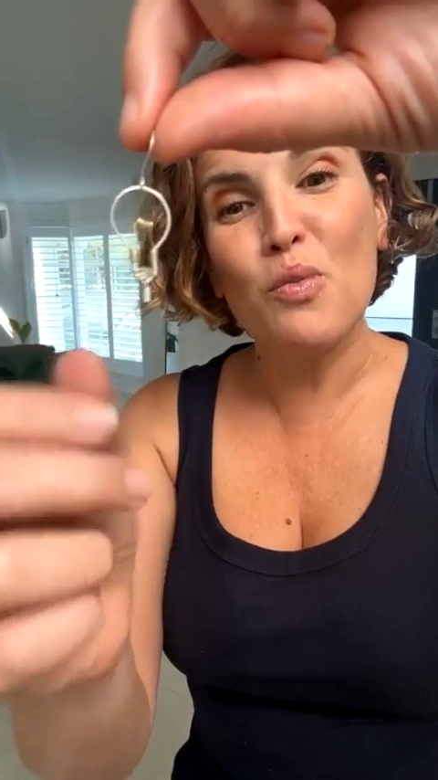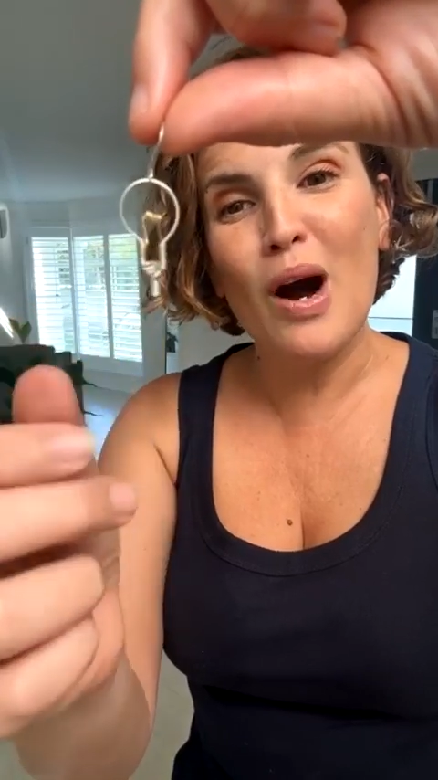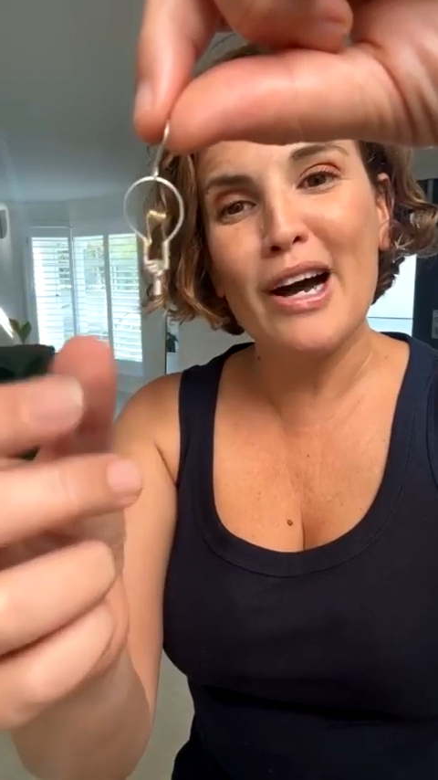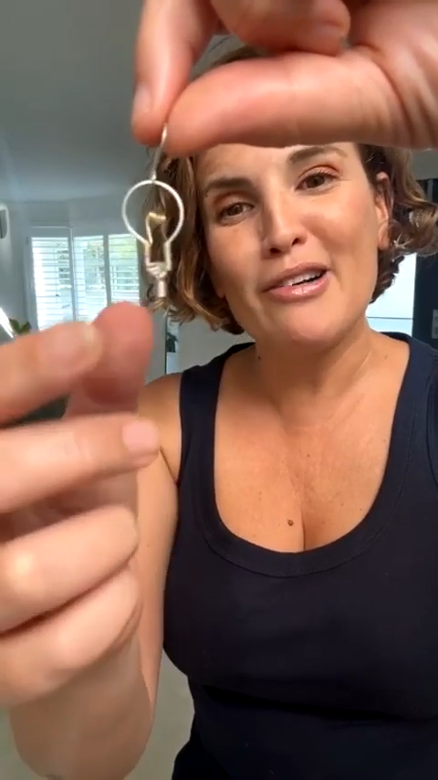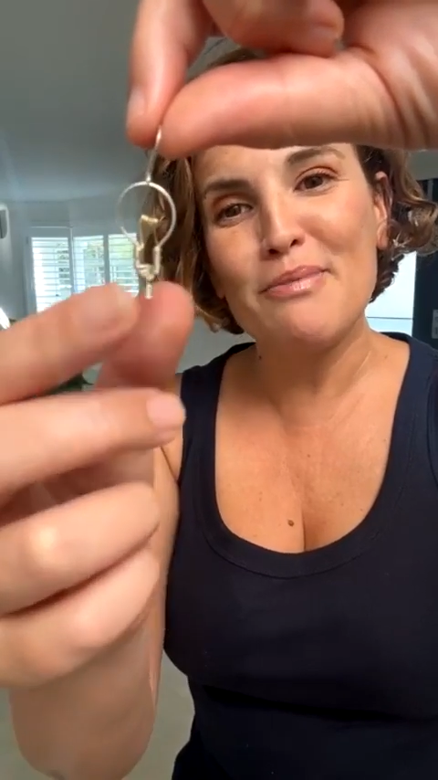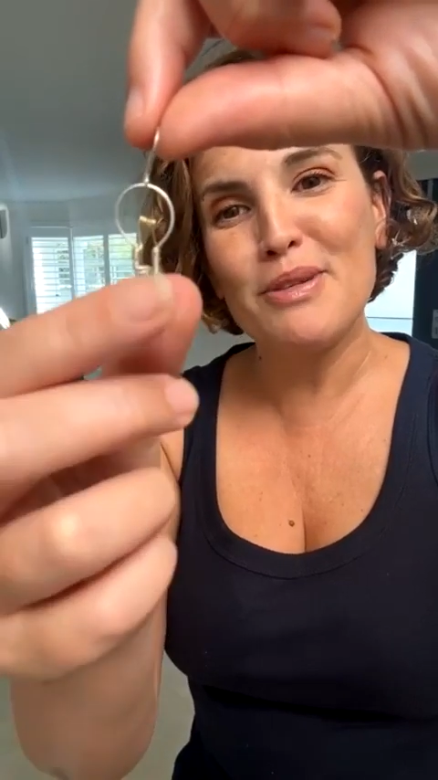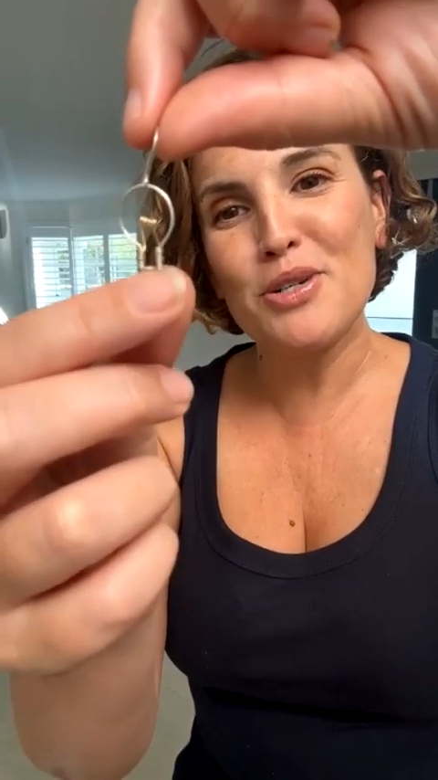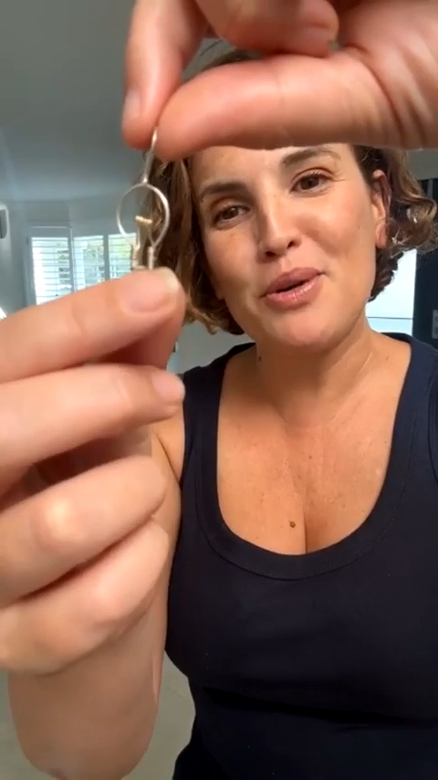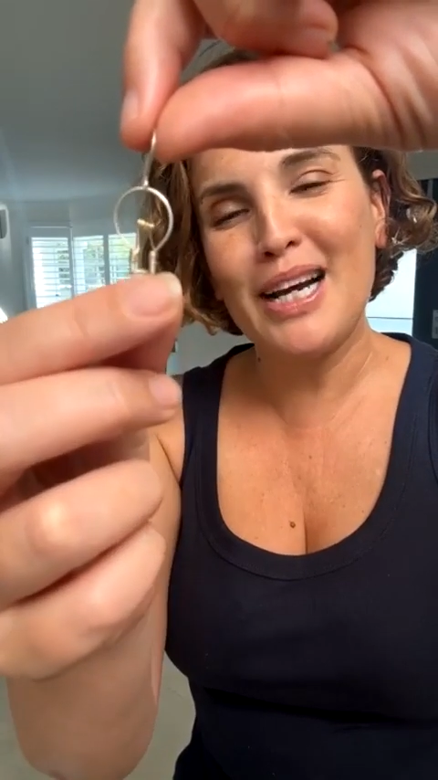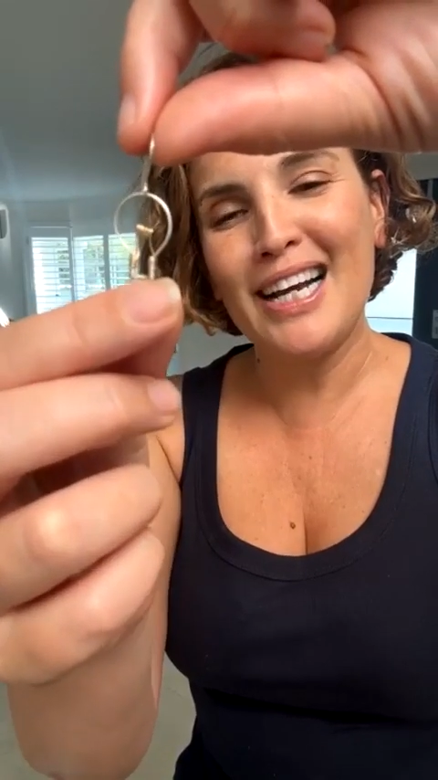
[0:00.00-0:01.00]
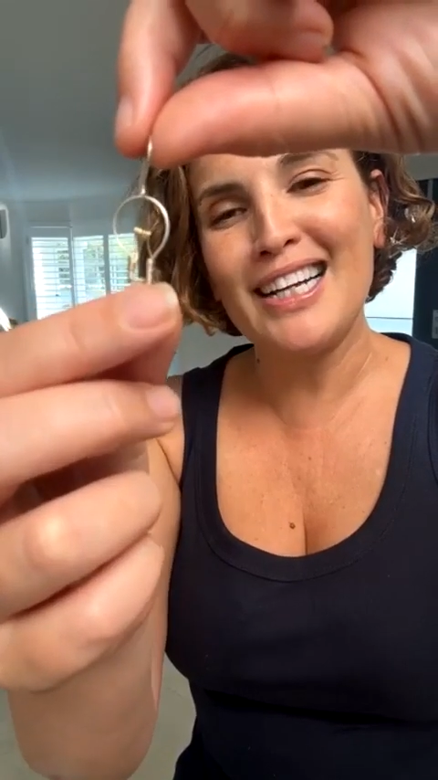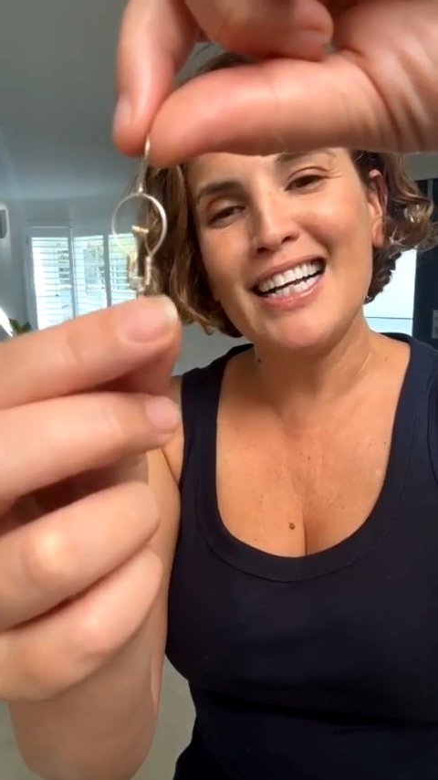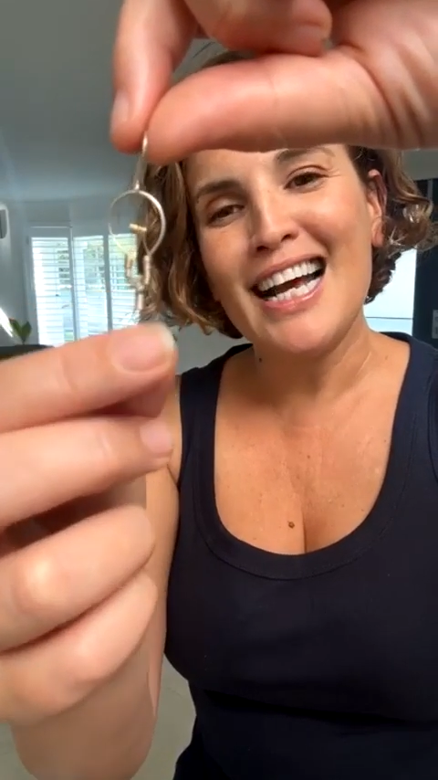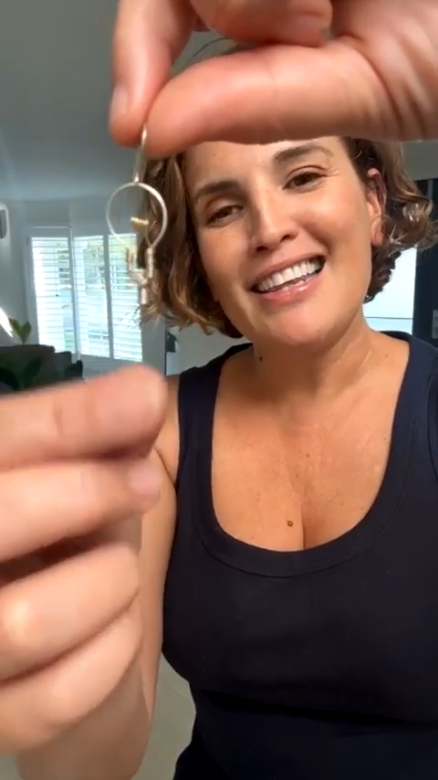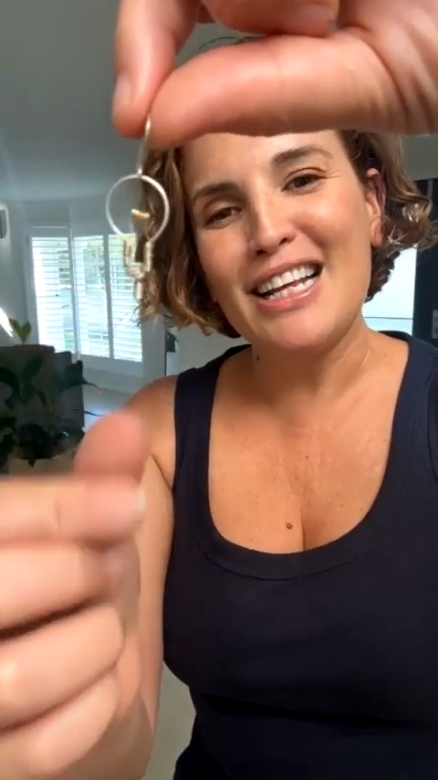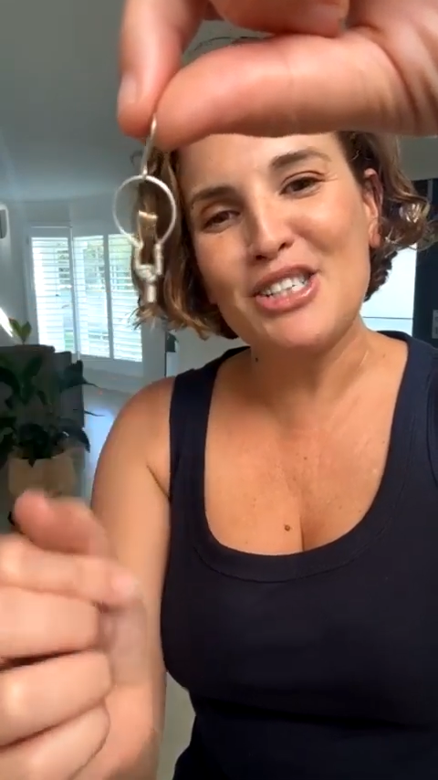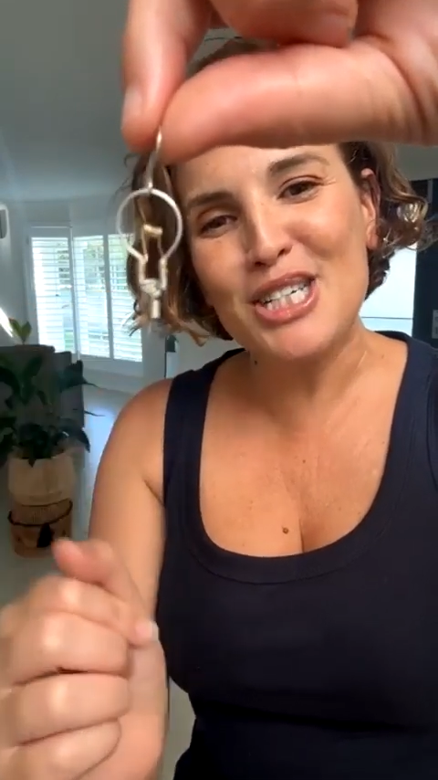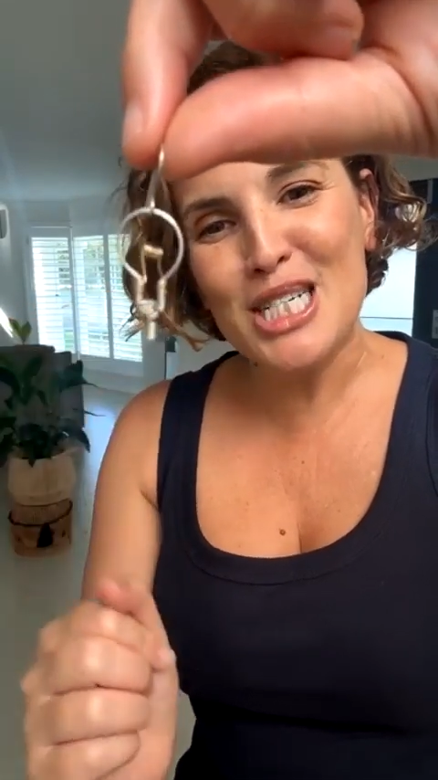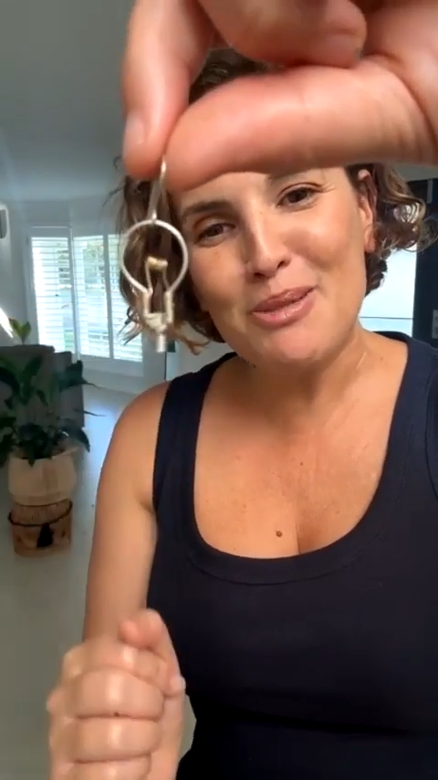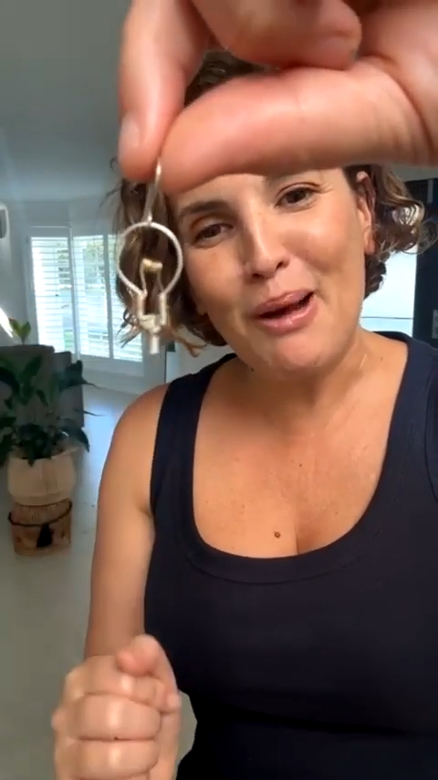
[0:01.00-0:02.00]
wire in between that
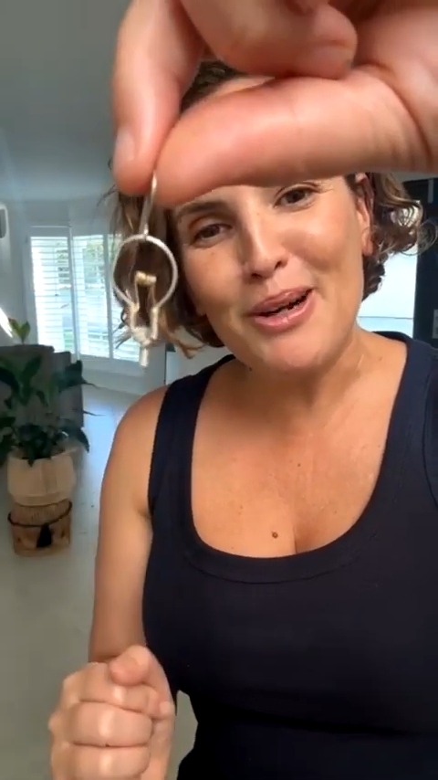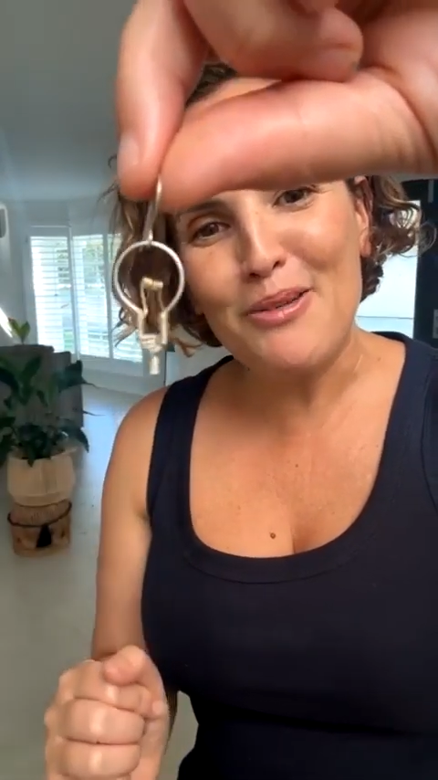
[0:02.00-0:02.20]
she's spun